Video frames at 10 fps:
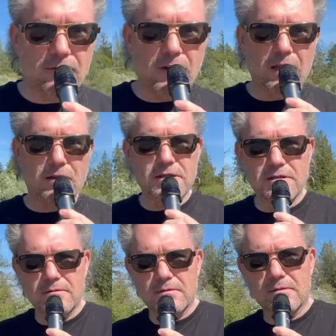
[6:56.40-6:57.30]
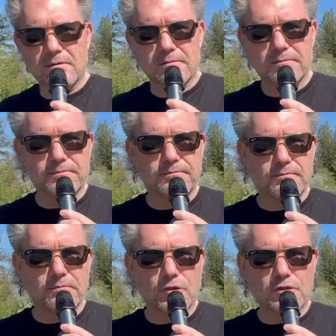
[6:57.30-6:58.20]
Fathers.
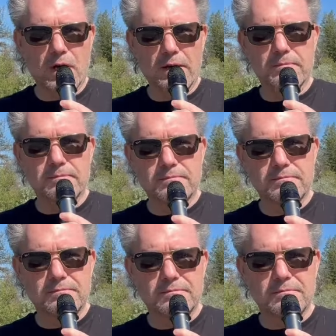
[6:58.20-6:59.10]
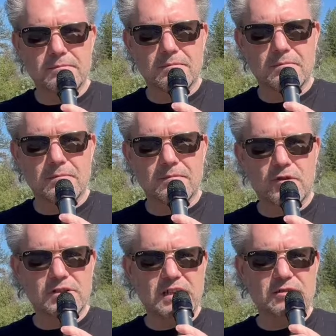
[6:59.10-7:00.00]
Which one?
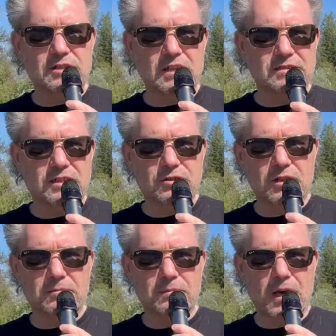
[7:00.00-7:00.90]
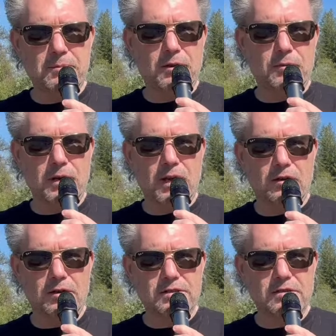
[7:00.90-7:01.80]
First century, second century, up to the
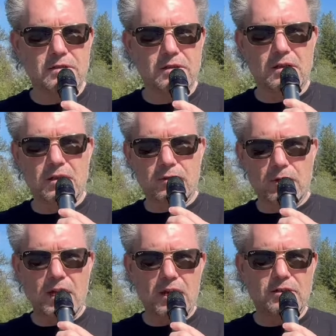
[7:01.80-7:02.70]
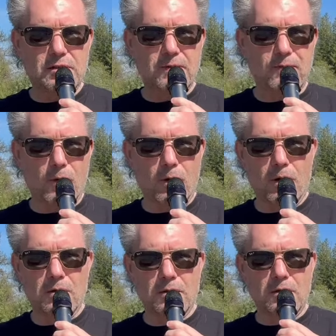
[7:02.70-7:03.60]
300s. 300s or
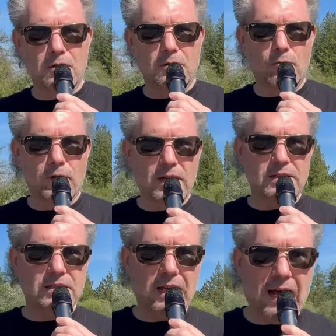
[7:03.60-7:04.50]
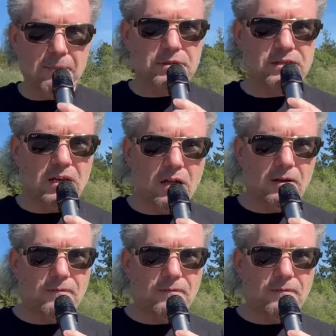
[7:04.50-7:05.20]
before which apostolic